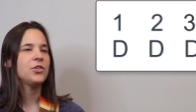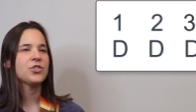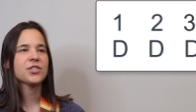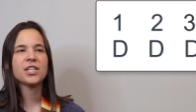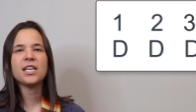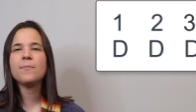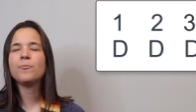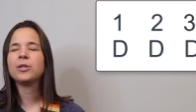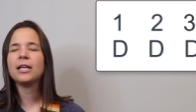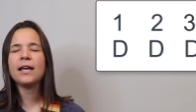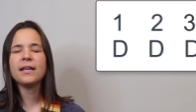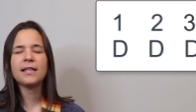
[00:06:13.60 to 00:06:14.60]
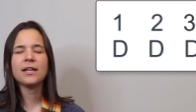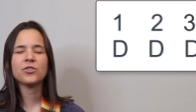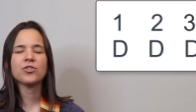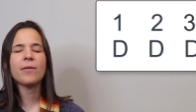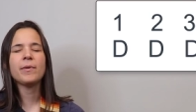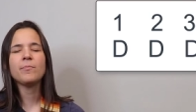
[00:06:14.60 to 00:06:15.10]
Just keep playing that
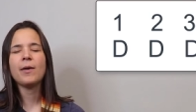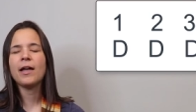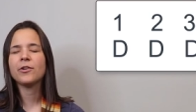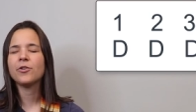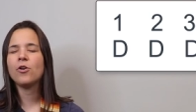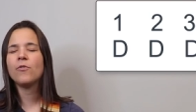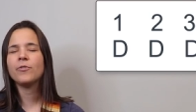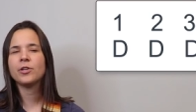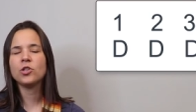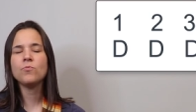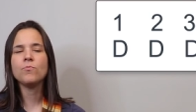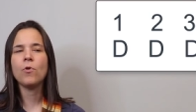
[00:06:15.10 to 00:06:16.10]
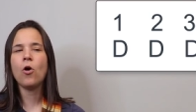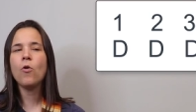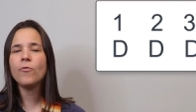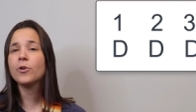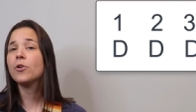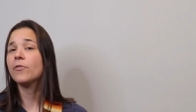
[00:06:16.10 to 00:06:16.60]
strumming pattern over you
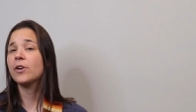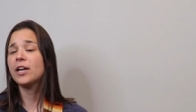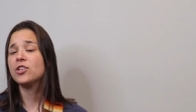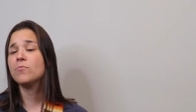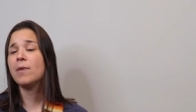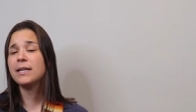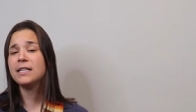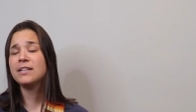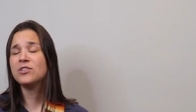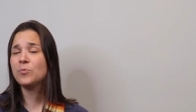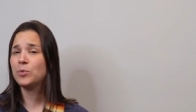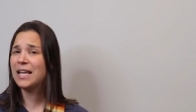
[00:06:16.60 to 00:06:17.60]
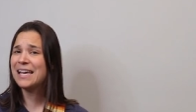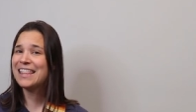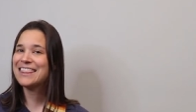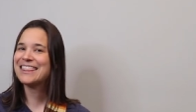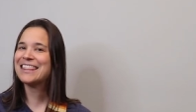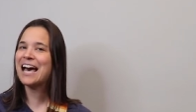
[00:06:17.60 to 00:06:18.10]
over and over again. You might need to play
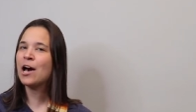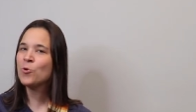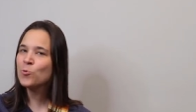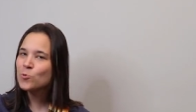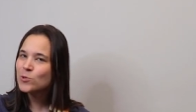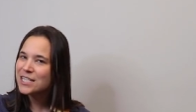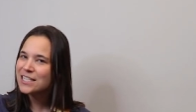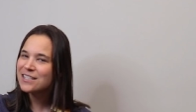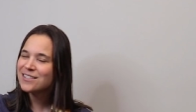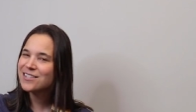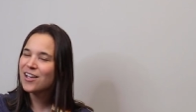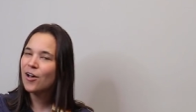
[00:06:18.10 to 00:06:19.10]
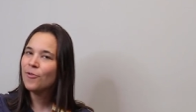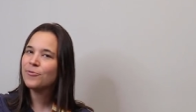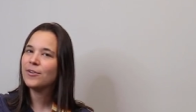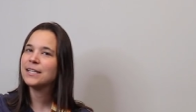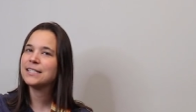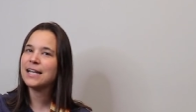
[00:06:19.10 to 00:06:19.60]
it thousands
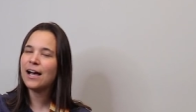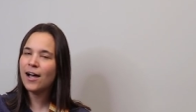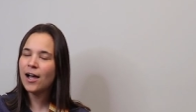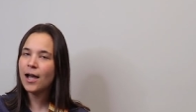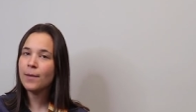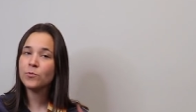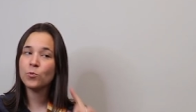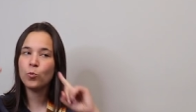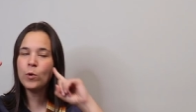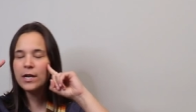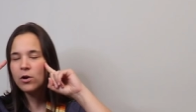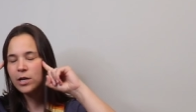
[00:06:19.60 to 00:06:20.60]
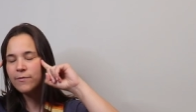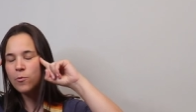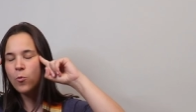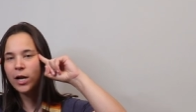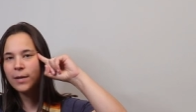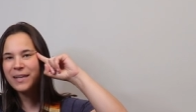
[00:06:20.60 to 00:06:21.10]
of times. We don't
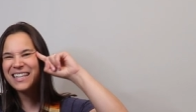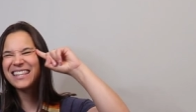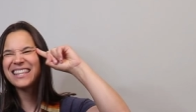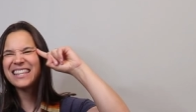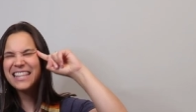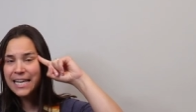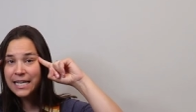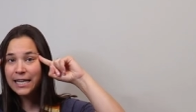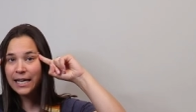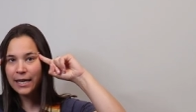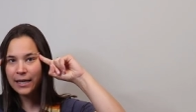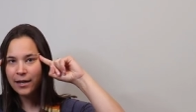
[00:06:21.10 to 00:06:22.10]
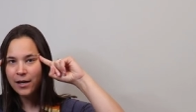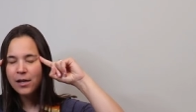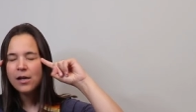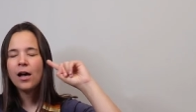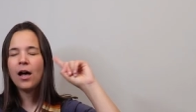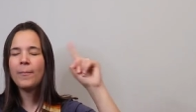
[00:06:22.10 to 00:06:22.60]
even want to be thinking
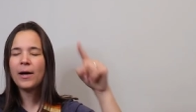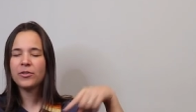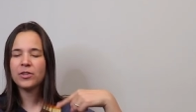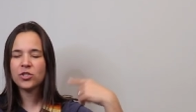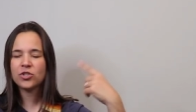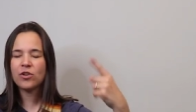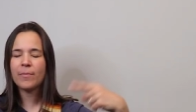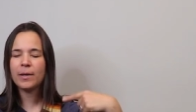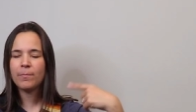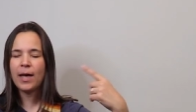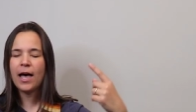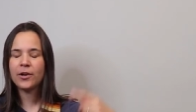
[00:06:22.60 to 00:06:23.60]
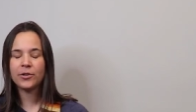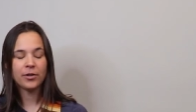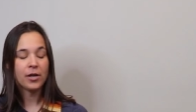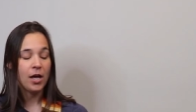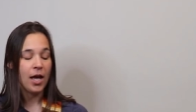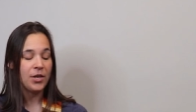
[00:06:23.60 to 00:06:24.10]
about the strumming
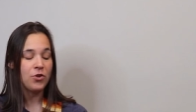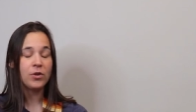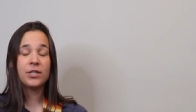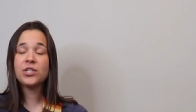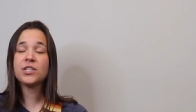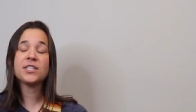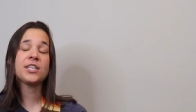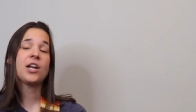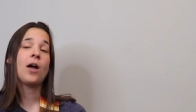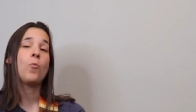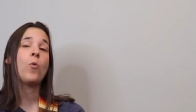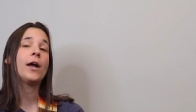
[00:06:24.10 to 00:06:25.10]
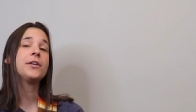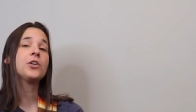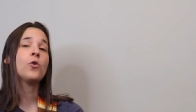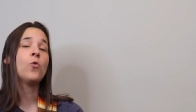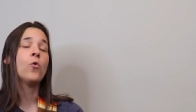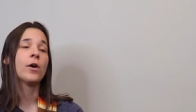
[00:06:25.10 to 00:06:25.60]
pattern. And you can just sit on one
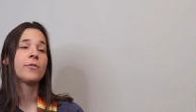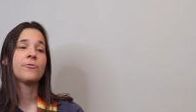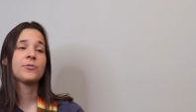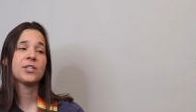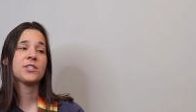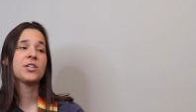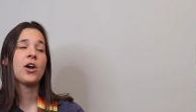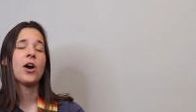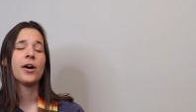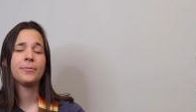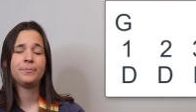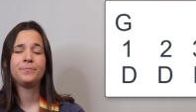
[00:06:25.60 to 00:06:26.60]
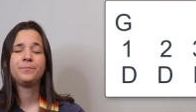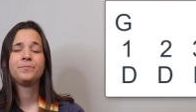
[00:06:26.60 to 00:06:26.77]
chord to start.